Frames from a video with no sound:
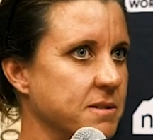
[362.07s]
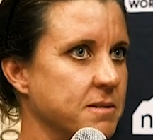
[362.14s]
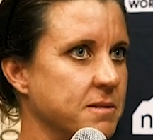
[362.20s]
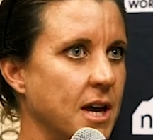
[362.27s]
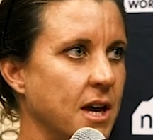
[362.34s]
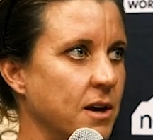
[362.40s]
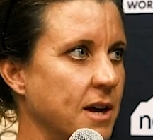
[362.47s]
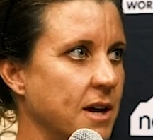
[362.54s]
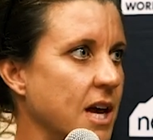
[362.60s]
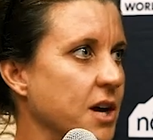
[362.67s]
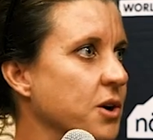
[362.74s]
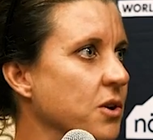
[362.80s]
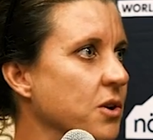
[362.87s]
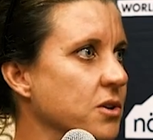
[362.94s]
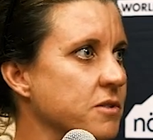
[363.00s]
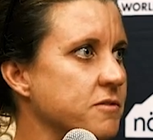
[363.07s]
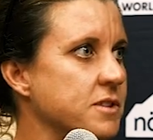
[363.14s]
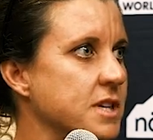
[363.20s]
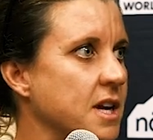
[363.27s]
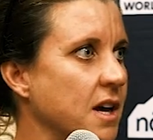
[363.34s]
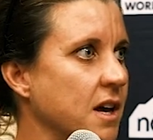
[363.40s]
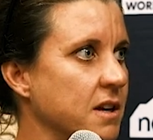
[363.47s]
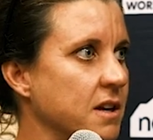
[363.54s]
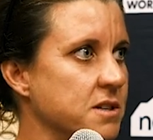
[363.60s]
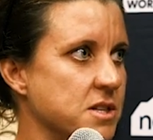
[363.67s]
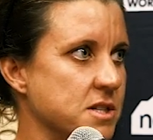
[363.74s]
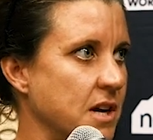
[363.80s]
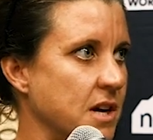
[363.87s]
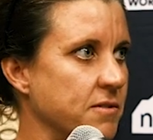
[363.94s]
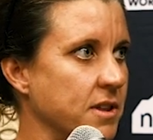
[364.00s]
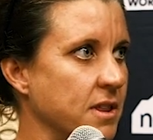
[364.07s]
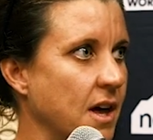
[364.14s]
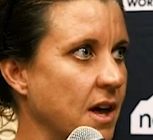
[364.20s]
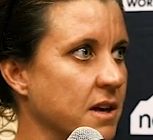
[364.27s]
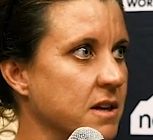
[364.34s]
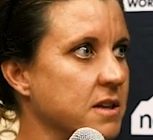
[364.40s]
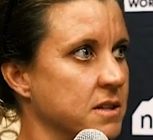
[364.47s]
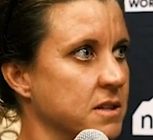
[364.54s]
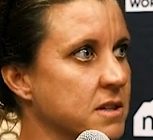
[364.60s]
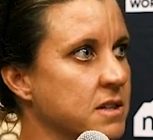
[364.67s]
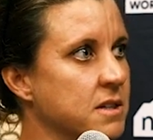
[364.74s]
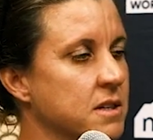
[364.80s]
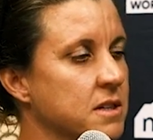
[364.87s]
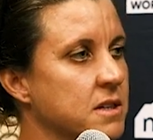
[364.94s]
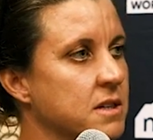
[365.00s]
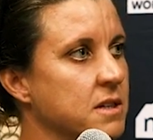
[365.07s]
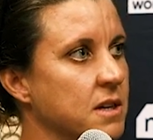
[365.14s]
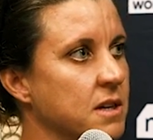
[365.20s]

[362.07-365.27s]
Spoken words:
a goal of the year and just having that. Yeah.